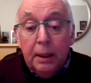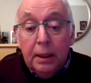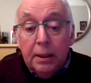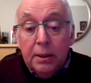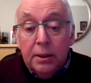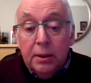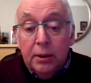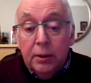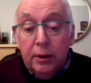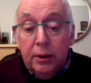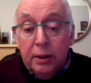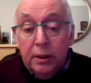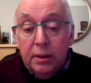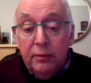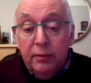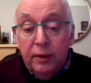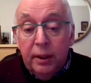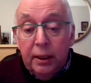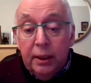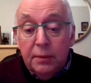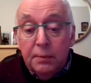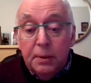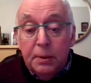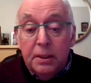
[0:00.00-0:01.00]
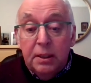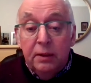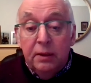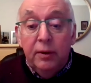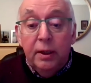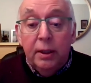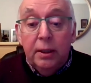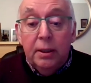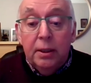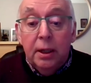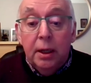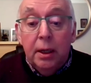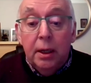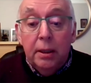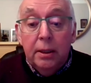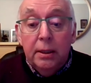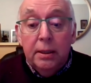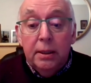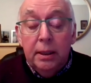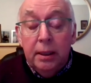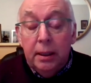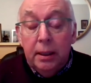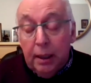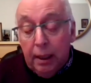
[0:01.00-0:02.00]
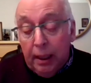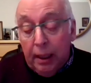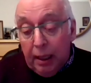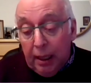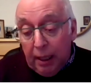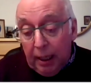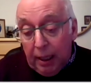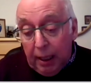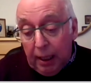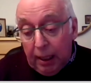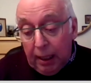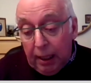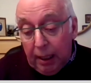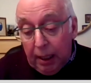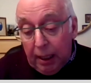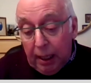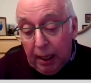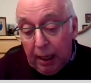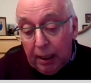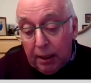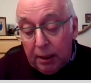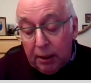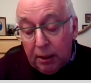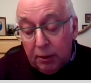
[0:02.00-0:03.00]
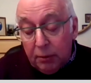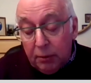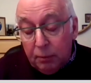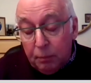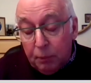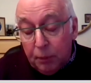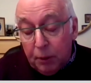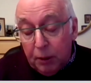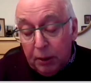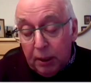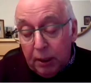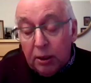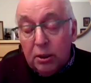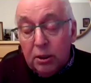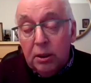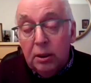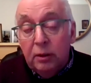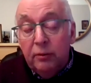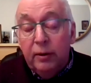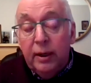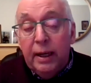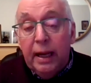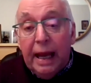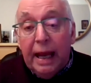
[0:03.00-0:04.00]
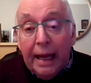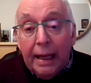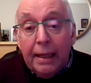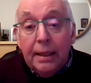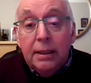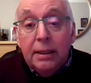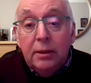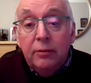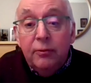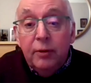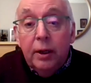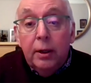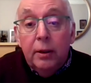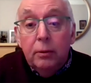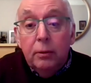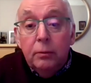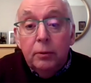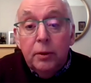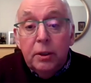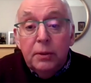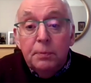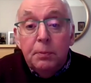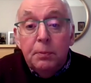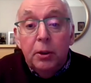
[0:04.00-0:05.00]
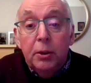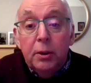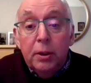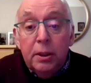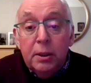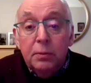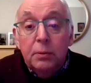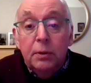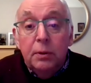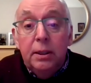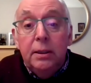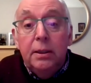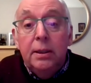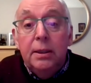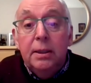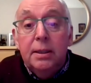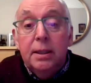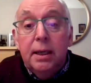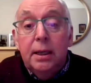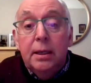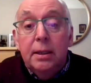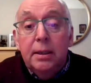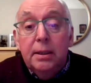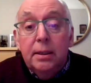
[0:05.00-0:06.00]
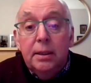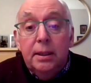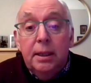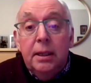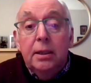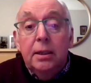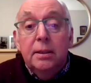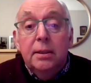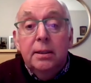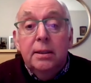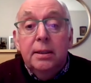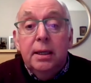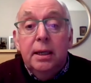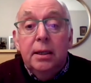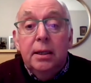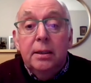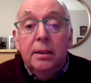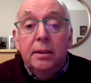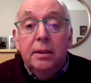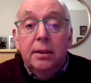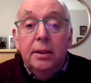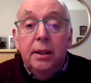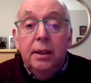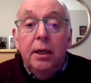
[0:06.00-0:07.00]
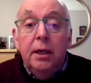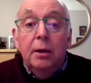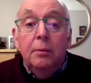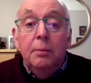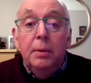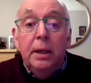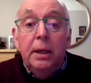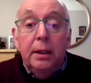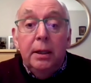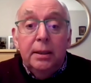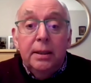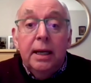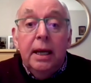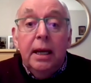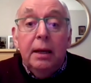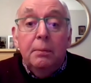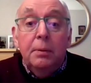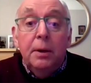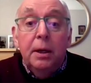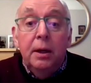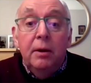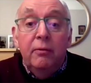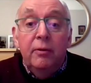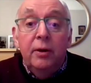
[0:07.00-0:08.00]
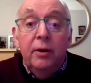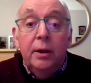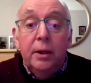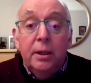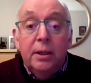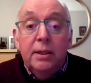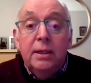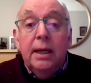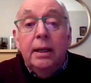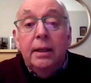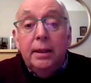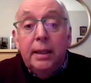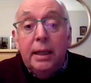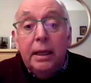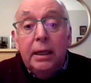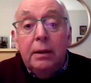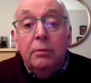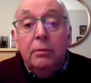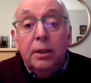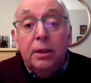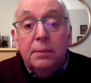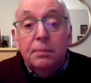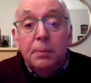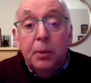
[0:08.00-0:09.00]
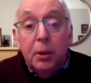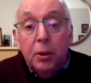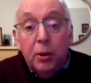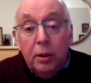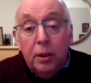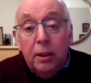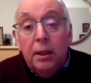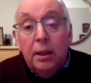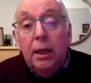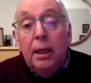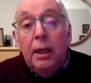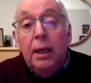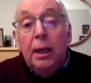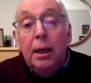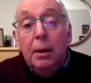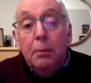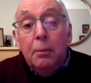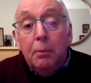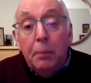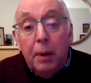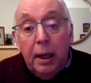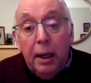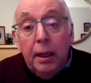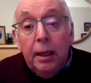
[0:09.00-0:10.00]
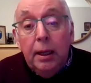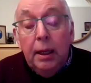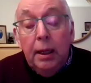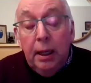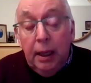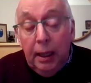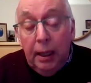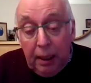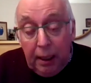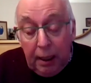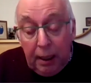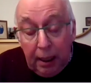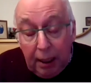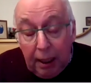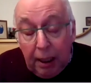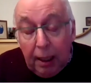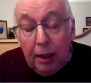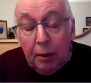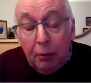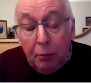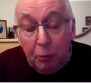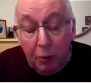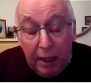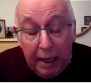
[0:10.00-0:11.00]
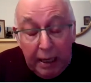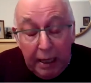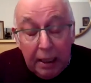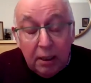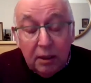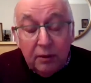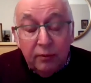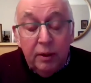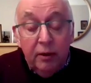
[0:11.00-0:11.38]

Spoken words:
So there's a very specific targeting and the production of an antiviral response within the cells. It tells the cells that they are being attacked by a virus, and they respond by a range of